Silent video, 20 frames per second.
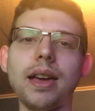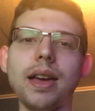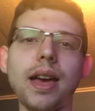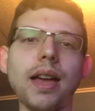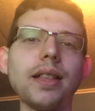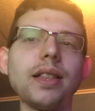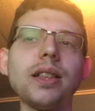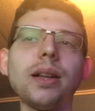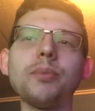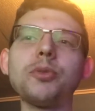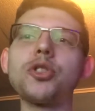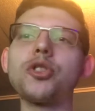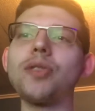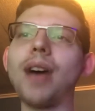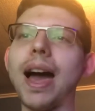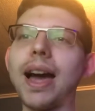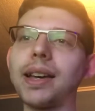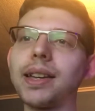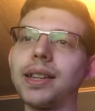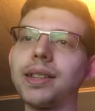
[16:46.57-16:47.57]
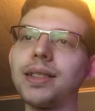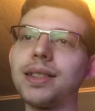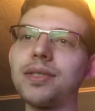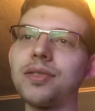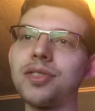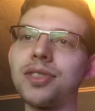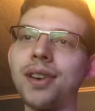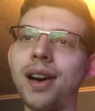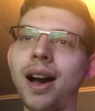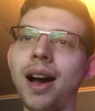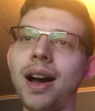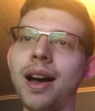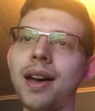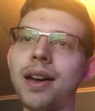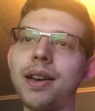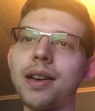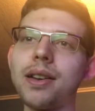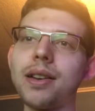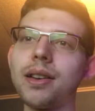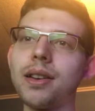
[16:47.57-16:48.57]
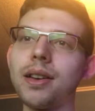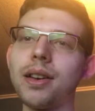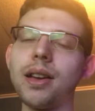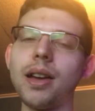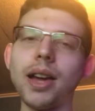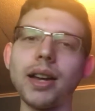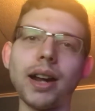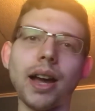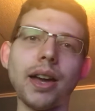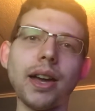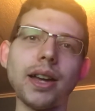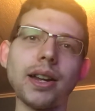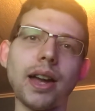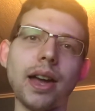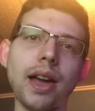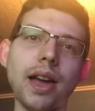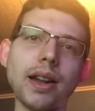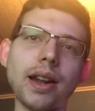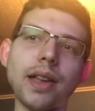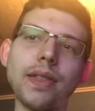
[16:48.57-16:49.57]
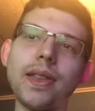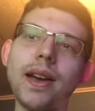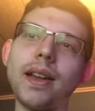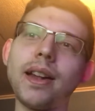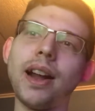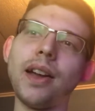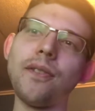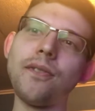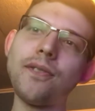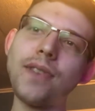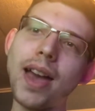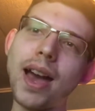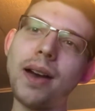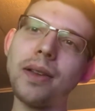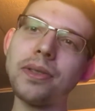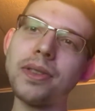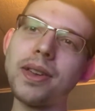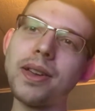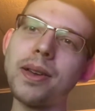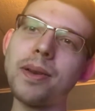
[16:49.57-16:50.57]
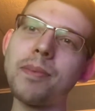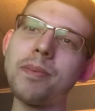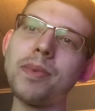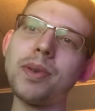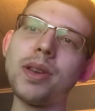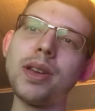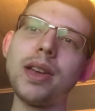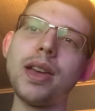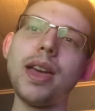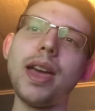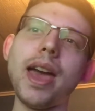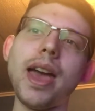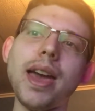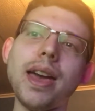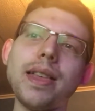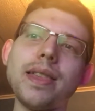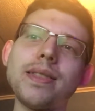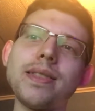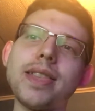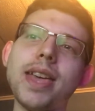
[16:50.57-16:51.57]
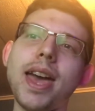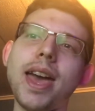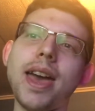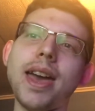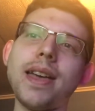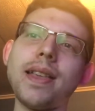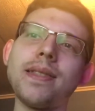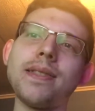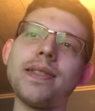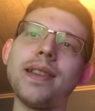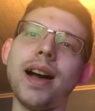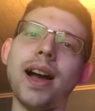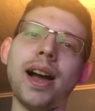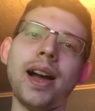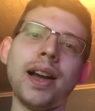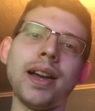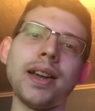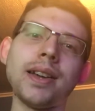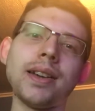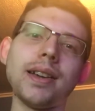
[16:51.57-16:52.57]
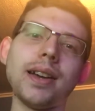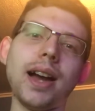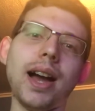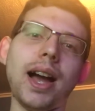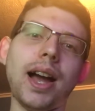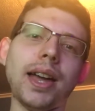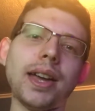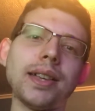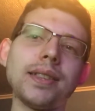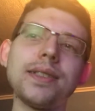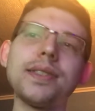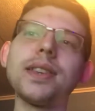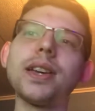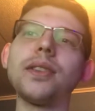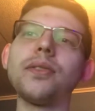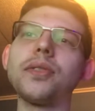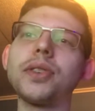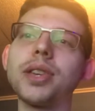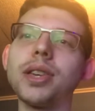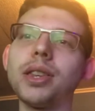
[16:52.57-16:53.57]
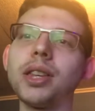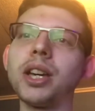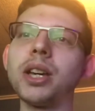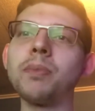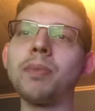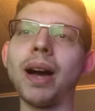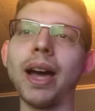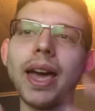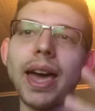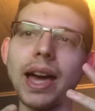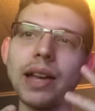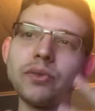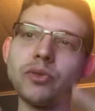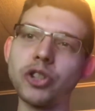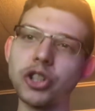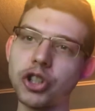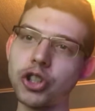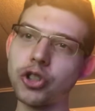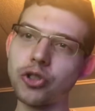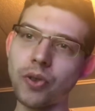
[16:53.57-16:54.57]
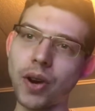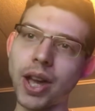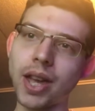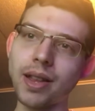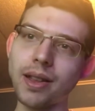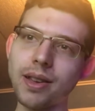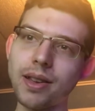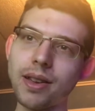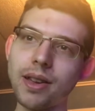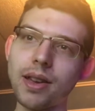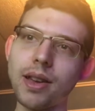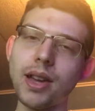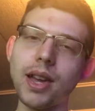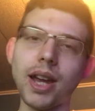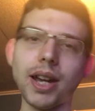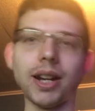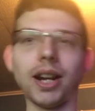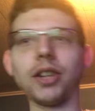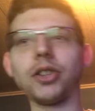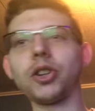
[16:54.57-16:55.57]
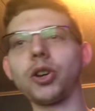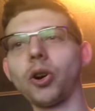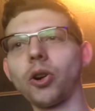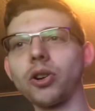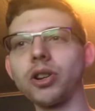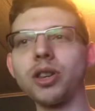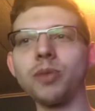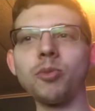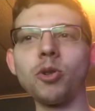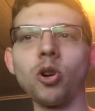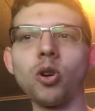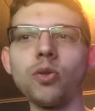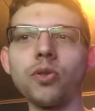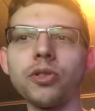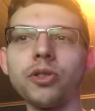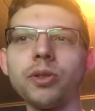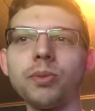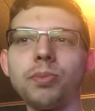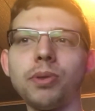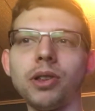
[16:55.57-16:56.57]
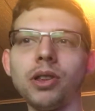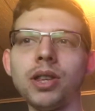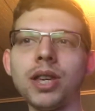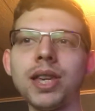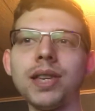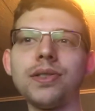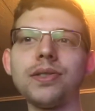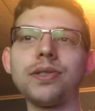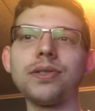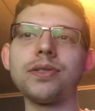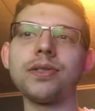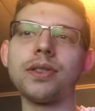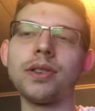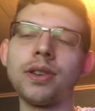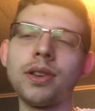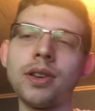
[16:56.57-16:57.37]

ended up tracking this guy, and I found him, and I instead of killing him, I had restraint, and I turned him over to the police